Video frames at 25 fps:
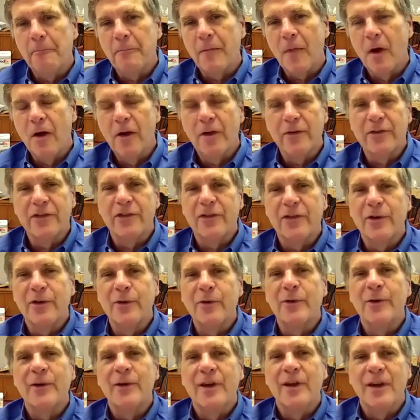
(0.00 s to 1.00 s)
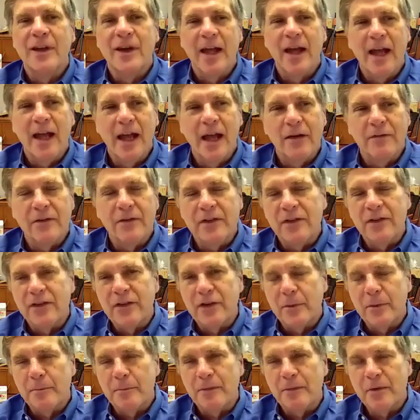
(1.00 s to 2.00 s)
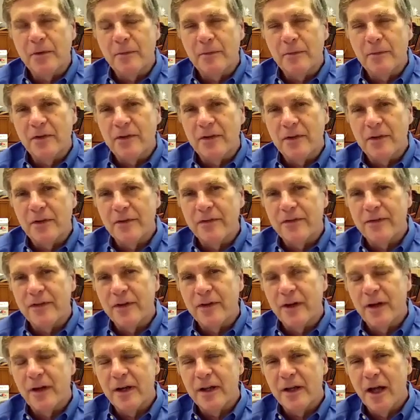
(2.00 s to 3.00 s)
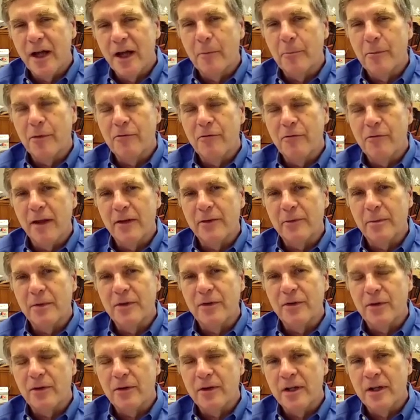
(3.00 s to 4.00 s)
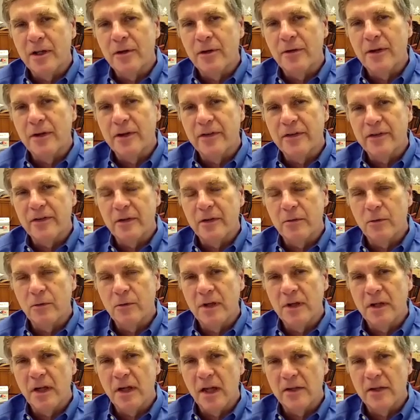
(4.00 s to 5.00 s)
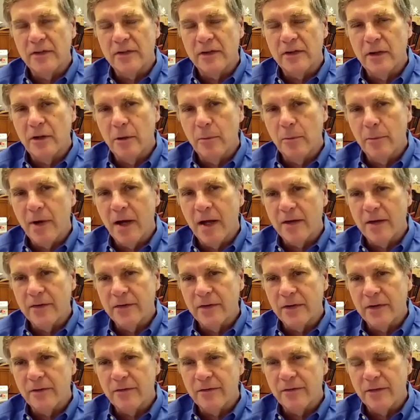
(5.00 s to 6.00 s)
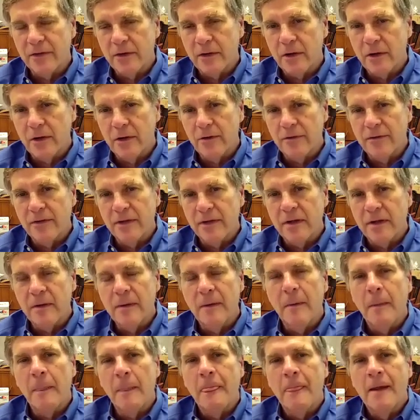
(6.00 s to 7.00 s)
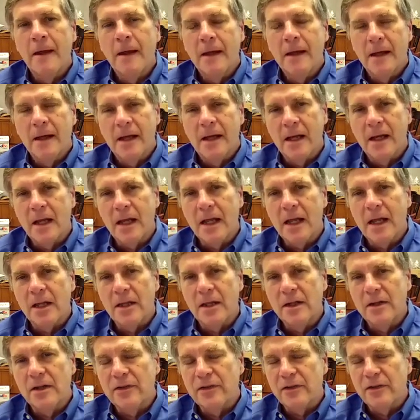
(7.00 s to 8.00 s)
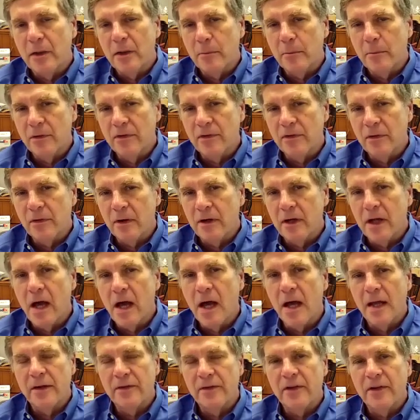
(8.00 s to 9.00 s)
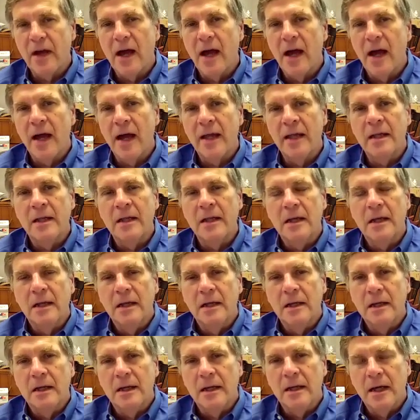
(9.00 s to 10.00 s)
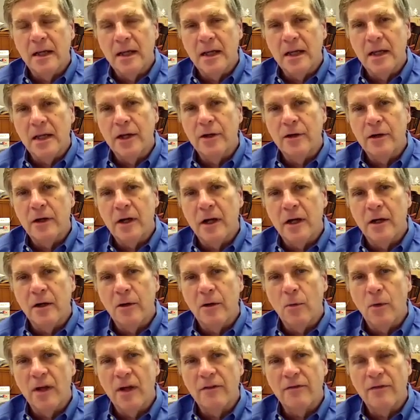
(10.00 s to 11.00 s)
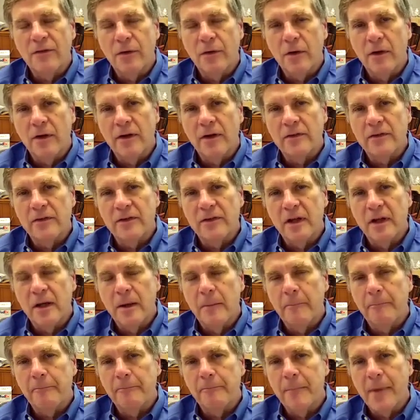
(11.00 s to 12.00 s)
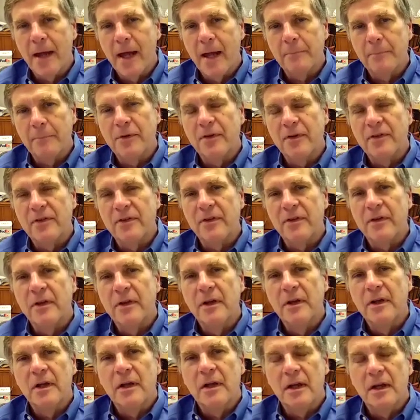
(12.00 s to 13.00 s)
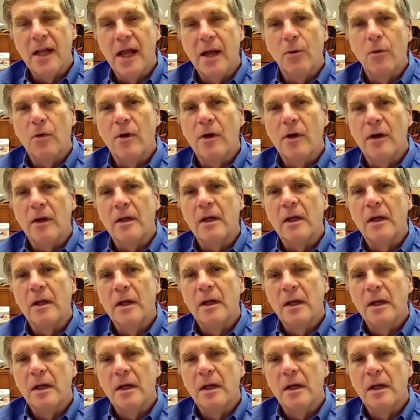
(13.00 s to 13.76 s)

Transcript: also having symptoms of an upper respiratory illness and when tested are positive for COVID. And again, these numbers are not as high here in our Wake Forest Baptist network